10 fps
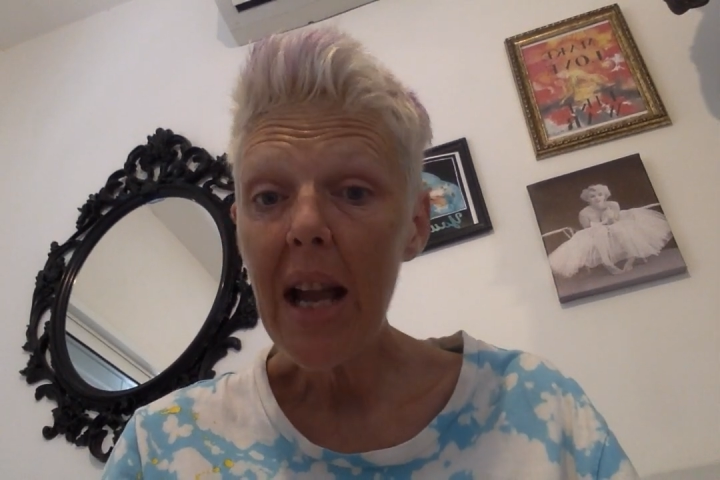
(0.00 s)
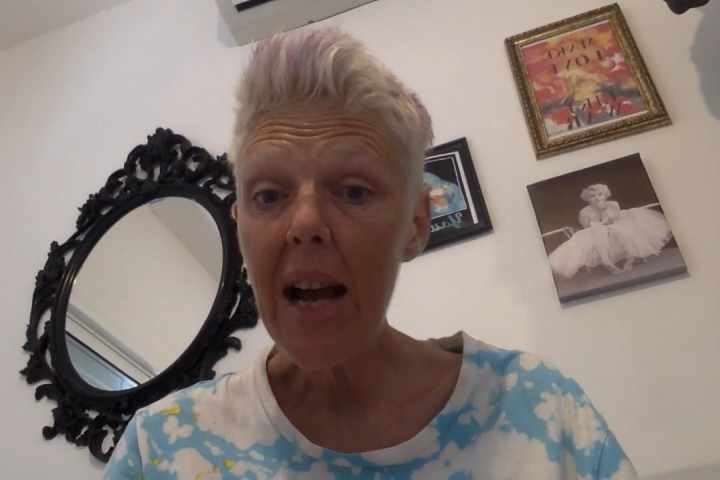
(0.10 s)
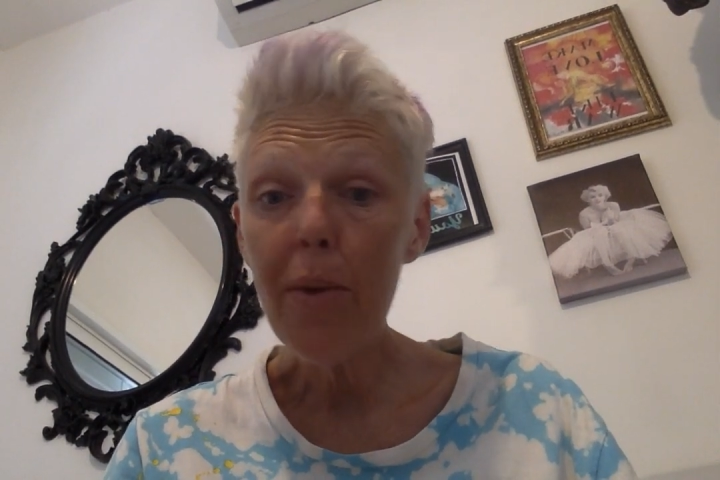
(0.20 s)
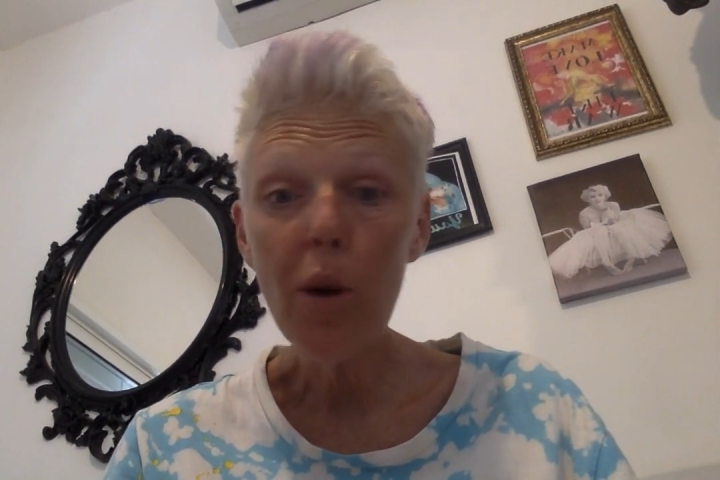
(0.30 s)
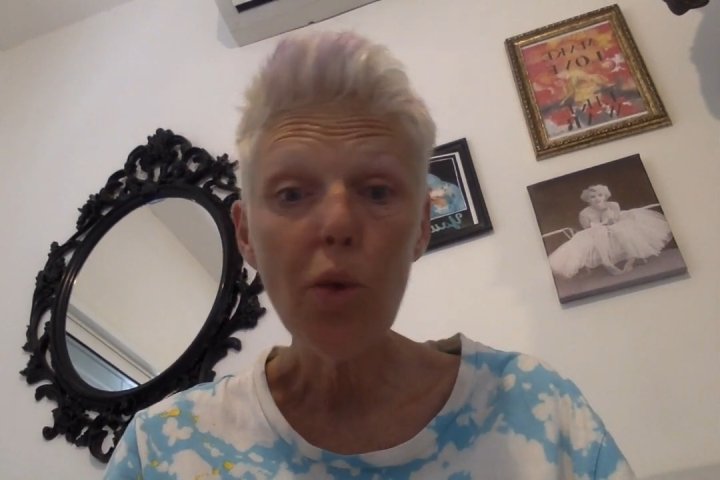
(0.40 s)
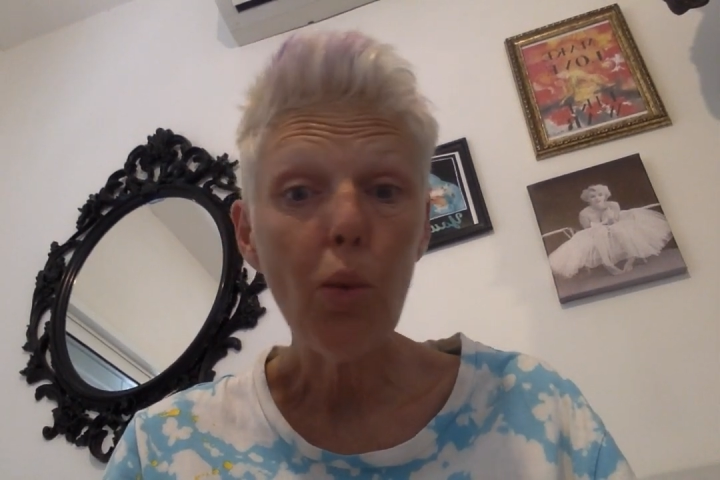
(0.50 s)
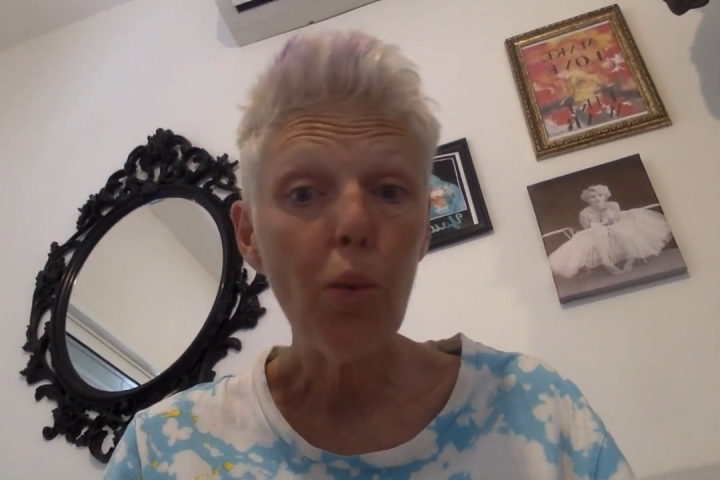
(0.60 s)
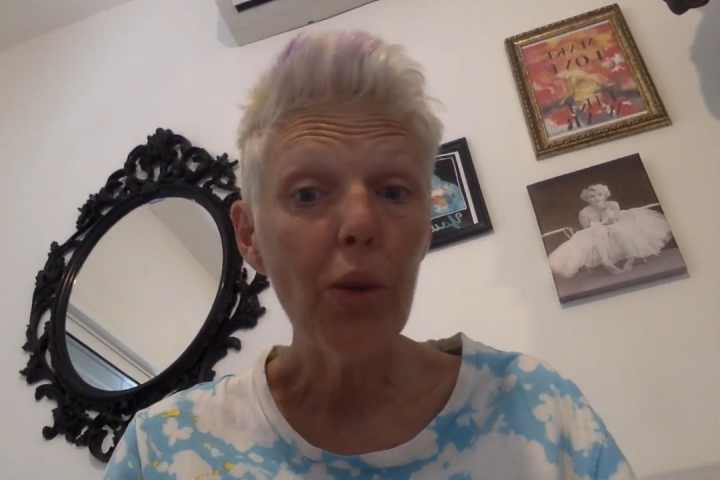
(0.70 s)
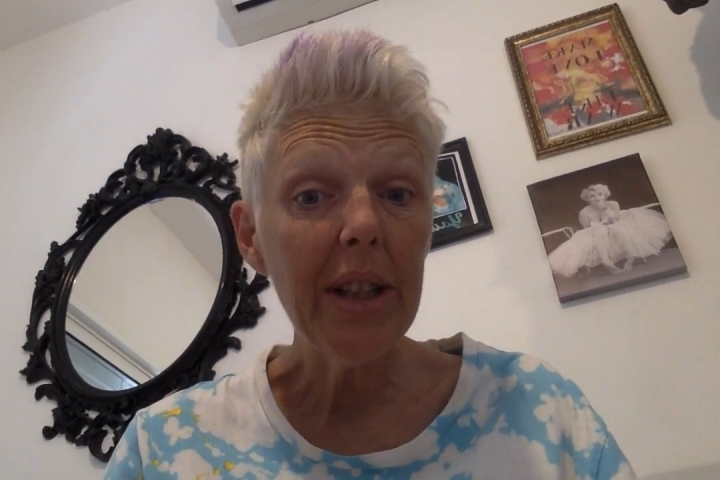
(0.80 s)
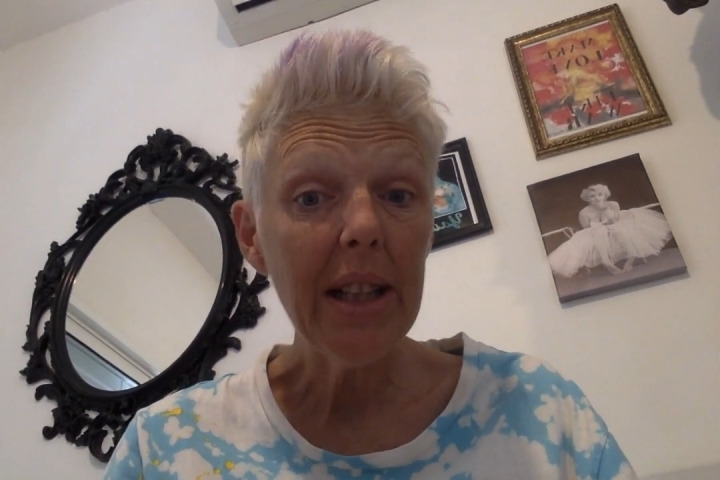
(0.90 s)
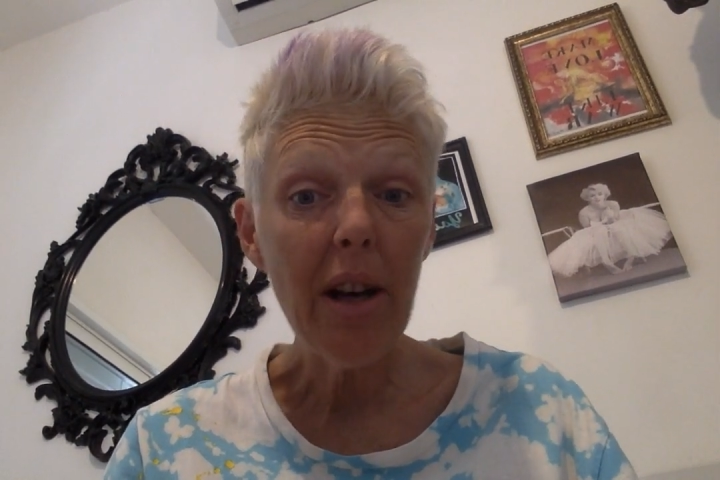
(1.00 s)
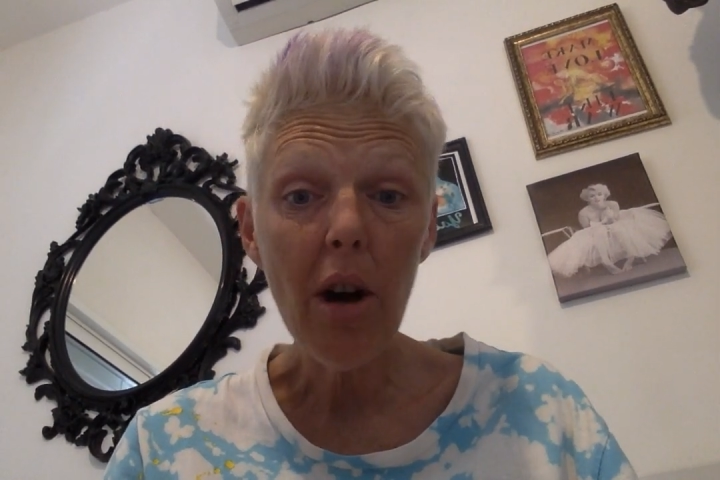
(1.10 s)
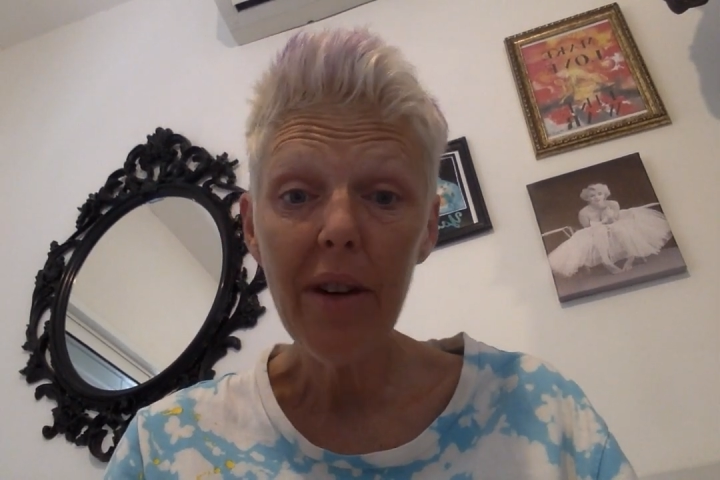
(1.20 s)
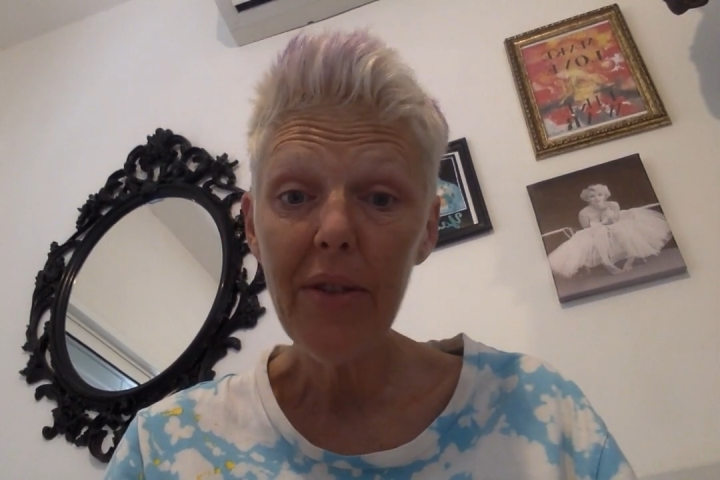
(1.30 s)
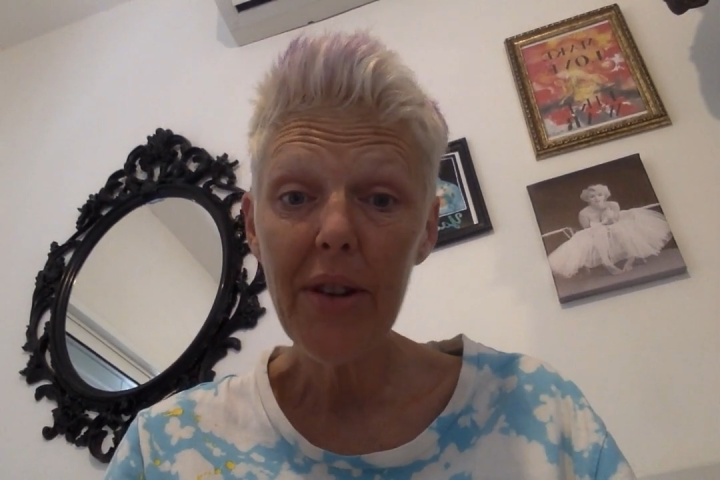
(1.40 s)
I've worked really
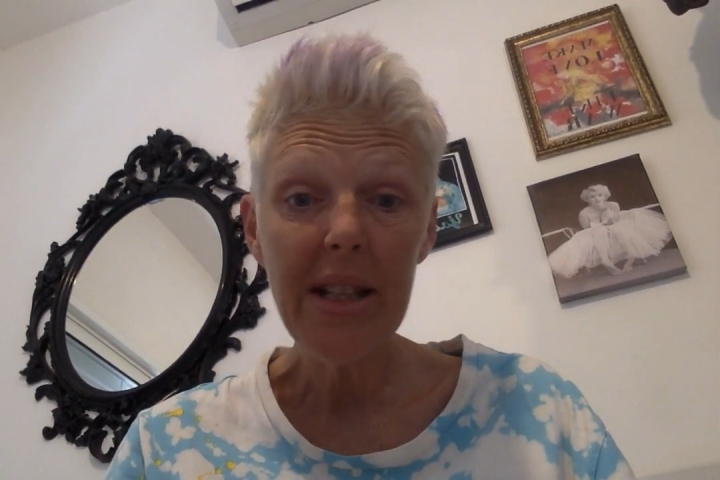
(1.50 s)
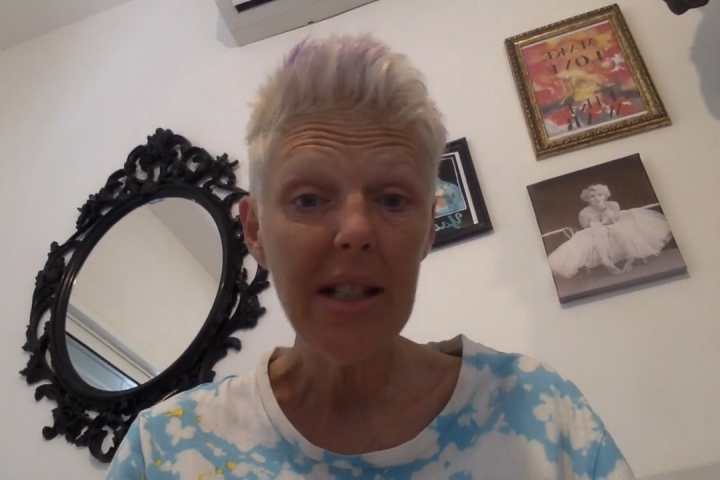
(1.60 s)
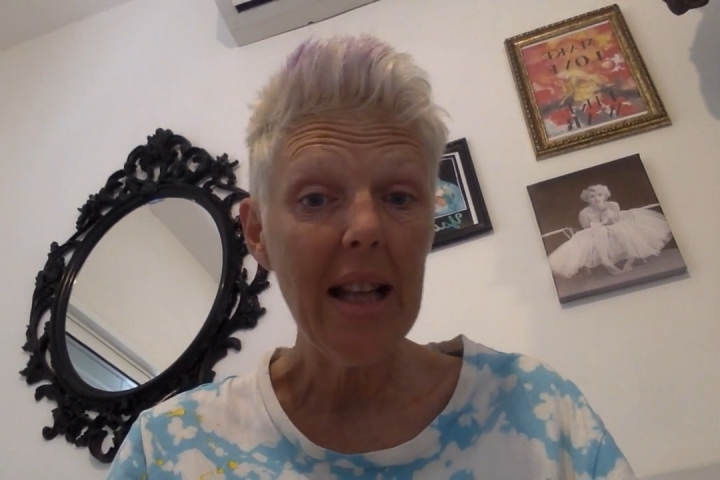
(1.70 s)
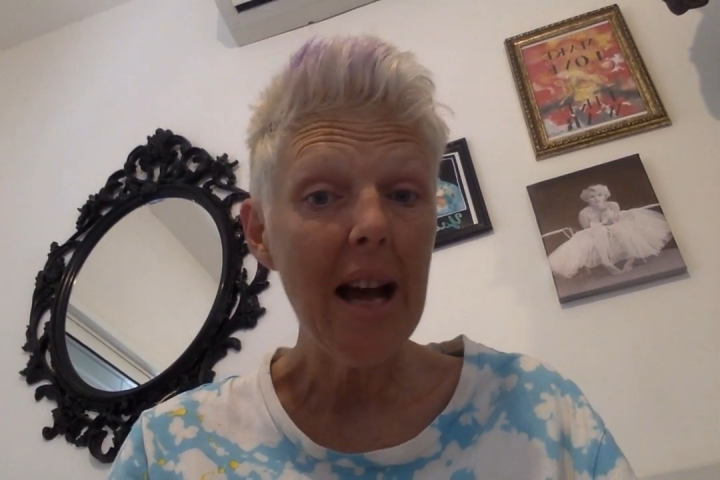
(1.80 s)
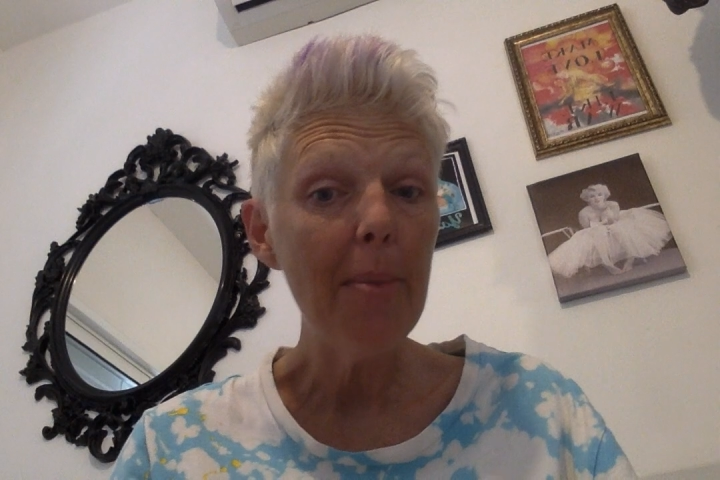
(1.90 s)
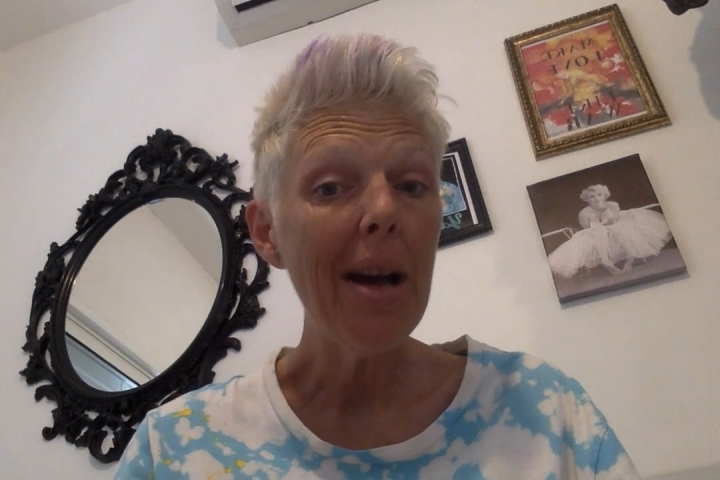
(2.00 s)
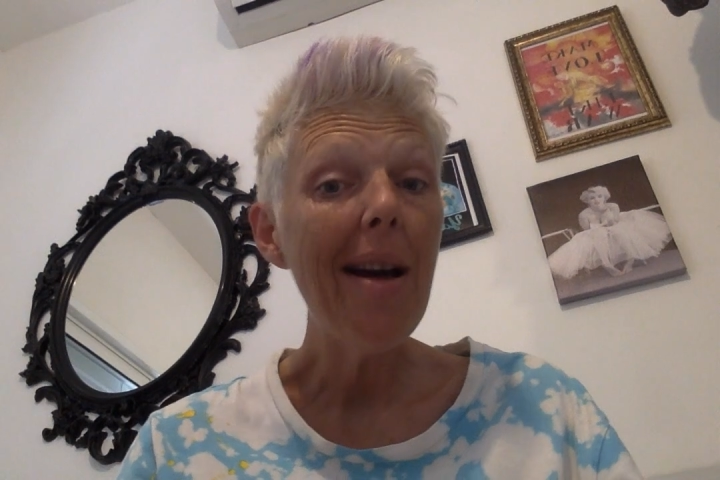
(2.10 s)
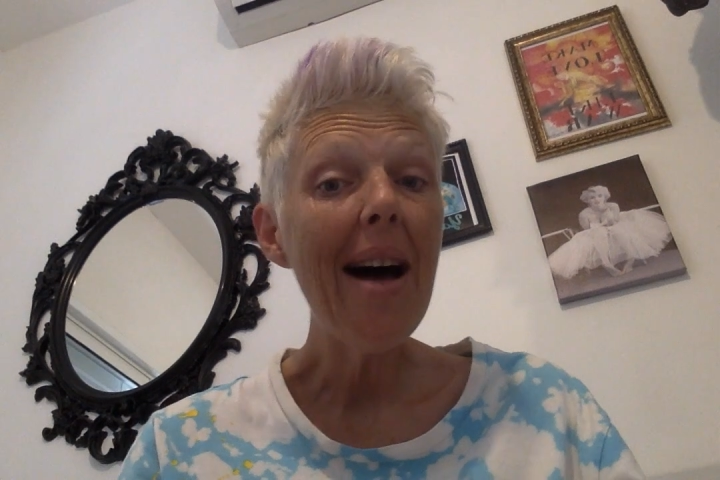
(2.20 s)
hard for this collab.